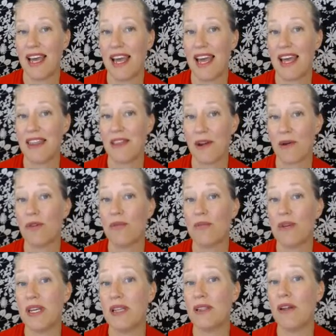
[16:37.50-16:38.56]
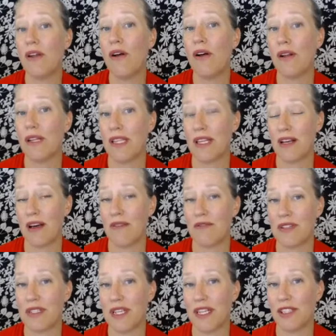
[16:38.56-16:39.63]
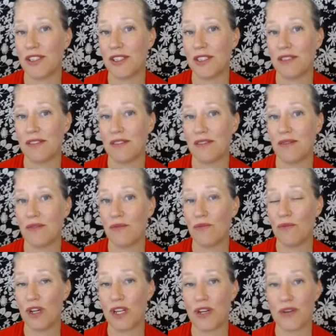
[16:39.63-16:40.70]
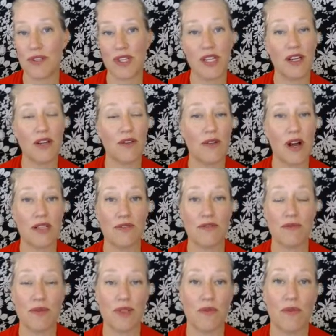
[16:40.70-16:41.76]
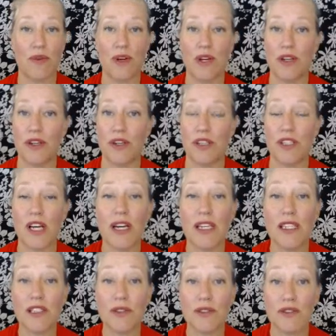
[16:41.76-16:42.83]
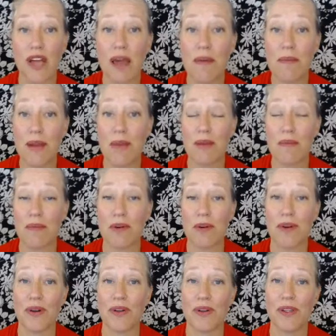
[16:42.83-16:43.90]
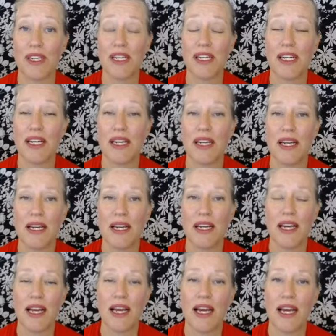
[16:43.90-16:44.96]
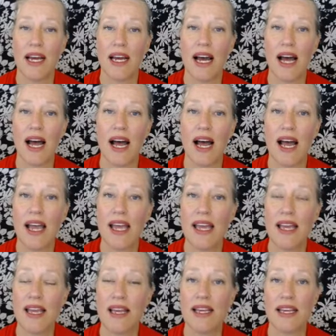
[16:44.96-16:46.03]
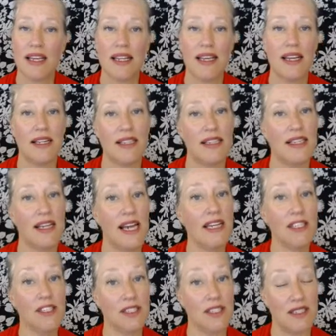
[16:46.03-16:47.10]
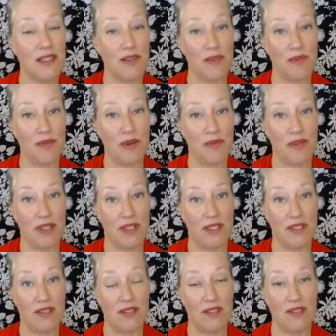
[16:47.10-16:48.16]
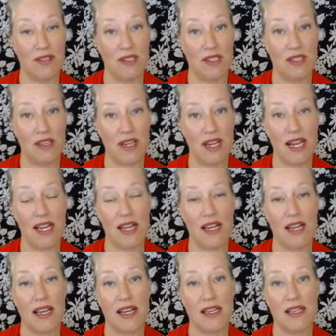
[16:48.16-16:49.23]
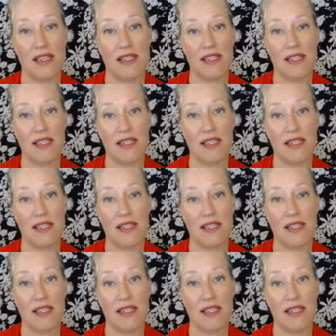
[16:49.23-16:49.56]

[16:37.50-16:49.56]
and there will be a lull in the conversation when you're sitting across from someone or you're talking to a family member. I can get a little anxious in those moments, and